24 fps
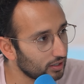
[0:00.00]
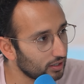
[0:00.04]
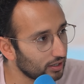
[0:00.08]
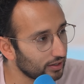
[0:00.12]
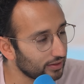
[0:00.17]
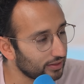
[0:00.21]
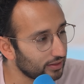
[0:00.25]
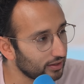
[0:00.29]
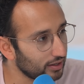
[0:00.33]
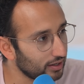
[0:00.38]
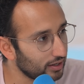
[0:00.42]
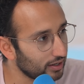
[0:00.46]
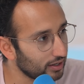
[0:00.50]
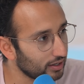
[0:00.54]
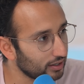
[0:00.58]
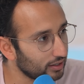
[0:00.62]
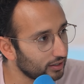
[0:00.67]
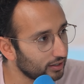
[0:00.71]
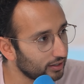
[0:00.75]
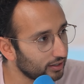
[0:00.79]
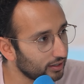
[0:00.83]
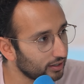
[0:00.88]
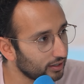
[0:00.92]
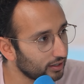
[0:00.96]
I
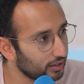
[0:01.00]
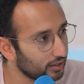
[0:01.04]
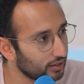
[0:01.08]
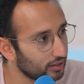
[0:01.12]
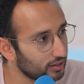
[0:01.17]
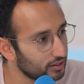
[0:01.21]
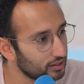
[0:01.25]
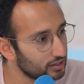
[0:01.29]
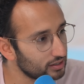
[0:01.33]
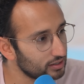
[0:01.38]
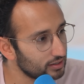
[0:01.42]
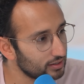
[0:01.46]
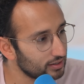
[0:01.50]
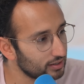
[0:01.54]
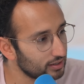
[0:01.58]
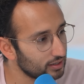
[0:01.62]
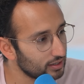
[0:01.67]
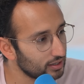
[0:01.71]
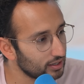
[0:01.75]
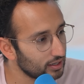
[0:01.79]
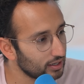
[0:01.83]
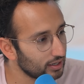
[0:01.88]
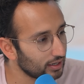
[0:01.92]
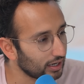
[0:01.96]
think
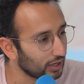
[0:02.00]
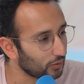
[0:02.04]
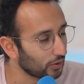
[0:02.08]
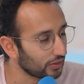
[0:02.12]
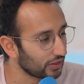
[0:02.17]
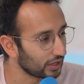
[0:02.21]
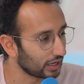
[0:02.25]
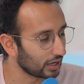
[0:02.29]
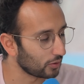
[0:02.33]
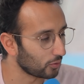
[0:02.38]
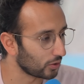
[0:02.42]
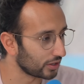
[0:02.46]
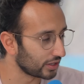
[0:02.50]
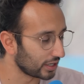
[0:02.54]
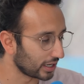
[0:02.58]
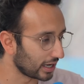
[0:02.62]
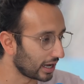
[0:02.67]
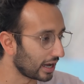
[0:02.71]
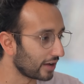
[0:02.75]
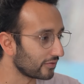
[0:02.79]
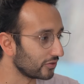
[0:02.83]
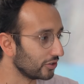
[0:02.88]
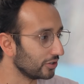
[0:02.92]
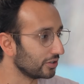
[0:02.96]
like one thing one thing I
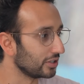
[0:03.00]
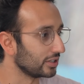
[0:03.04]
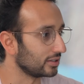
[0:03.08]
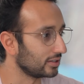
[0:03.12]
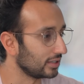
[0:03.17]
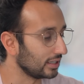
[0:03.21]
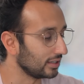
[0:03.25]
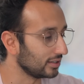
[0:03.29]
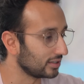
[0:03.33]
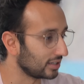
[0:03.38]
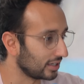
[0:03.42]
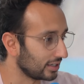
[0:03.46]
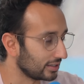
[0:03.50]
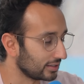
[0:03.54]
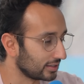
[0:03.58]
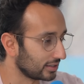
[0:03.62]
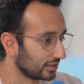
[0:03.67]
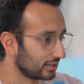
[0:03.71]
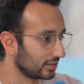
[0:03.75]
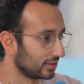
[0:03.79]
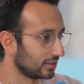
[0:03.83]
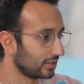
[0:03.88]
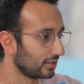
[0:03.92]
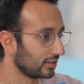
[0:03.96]
have noticed these days
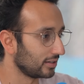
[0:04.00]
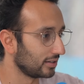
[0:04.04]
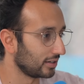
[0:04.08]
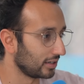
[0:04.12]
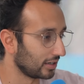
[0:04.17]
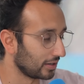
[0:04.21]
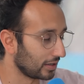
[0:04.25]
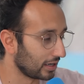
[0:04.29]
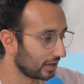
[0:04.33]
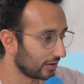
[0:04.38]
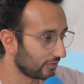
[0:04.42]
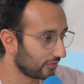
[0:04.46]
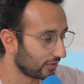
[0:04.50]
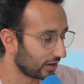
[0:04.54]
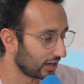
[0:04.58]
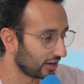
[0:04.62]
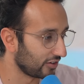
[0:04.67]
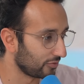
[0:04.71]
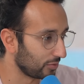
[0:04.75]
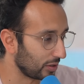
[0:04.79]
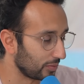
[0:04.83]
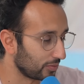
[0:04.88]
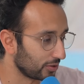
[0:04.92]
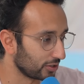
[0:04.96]
is, you know, I have I
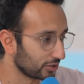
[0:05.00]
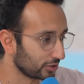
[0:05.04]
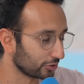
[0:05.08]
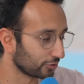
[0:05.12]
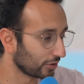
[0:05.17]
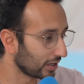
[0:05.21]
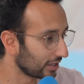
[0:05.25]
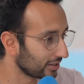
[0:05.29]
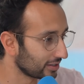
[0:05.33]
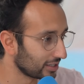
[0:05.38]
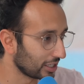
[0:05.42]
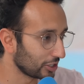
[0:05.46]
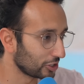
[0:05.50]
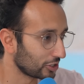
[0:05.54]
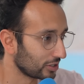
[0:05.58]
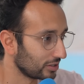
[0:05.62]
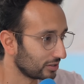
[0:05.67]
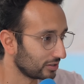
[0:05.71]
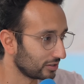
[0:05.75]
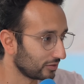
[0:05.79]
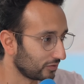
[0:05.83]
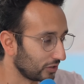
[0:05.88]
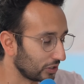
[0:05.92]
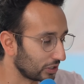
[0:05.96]
have my personal trainer
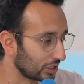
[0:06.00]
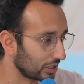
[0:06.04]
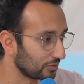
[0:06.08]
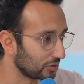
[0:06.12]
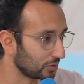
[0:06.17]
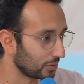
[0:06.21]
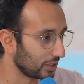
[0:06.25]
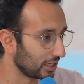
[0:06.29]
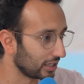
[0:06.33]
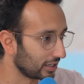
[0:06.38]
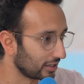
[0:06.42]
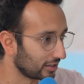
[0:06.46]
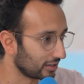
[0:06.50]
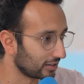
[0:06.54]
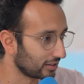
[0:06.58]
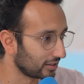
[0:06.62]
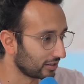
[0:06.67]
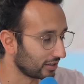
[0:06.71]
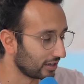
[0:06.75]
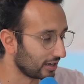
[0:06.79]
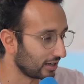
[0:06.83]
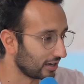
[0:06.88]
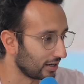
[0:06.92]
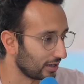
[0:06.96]
sessions a few times a week.
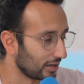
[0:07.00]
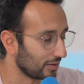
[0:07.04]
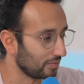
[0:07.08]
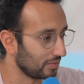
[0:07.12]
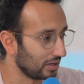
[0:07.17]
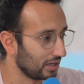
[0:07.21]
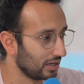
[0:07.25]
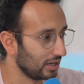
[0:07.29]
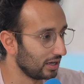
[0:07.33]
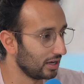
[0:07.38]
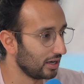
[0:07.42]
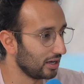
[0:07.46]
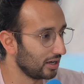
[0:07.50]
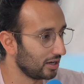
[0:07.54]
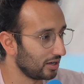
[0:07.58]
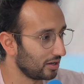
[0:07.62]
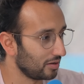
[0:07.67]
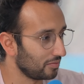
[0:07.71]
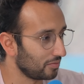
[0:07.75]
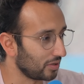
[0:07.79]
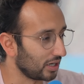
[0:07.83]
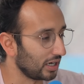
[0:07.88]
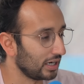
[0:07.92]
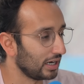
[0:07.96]
Um,
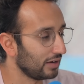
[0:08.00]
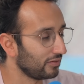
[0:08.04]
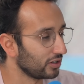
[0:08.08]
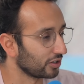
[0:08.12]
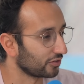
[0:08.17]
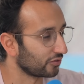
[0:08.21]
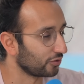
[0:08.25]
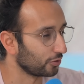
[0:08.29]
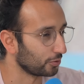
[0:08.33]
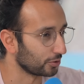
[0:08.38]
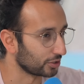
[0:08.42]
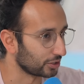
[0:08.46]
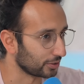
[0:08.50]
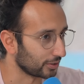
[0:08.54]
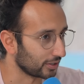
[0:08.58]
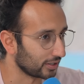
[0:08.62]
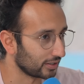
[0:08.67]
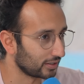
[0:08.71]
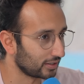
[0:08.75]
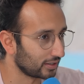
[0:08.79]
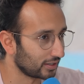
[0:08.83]
but I never look forward to it.